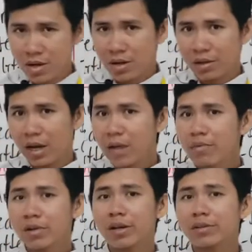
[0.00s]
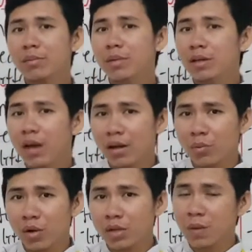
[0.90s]
Everyone can tell me
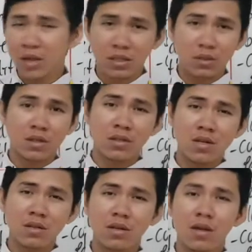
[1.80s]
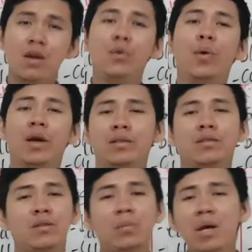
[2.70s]
what is passive sentence? Right,
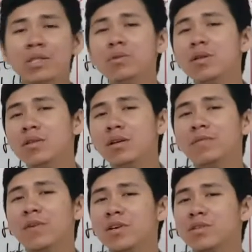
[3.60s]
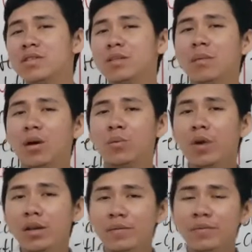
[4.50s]
so passive sentence focuses about
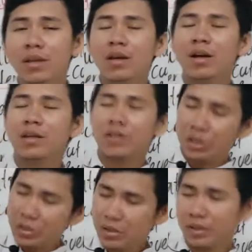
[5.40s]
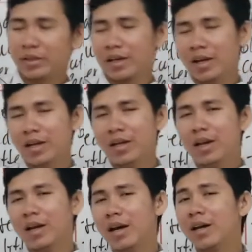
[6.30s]
what? Sure, okay?
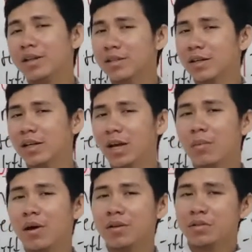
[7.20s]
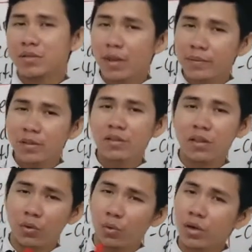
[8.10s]
It is talking about the subject is a
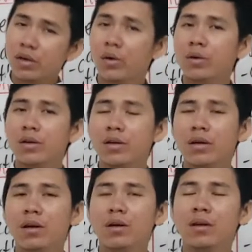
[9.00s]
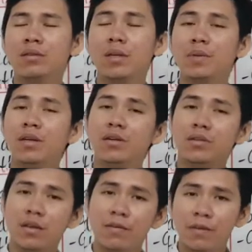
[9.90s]
doer or a subject
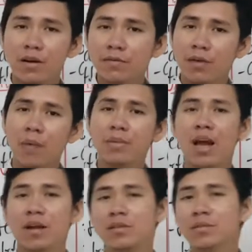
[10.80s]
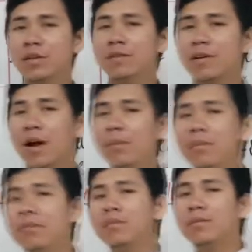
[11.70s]
receiver from the activity from
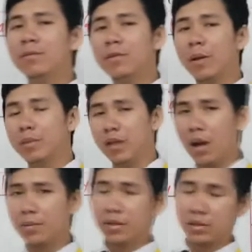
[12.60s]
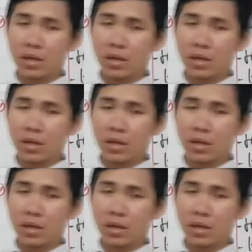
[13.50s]
the object.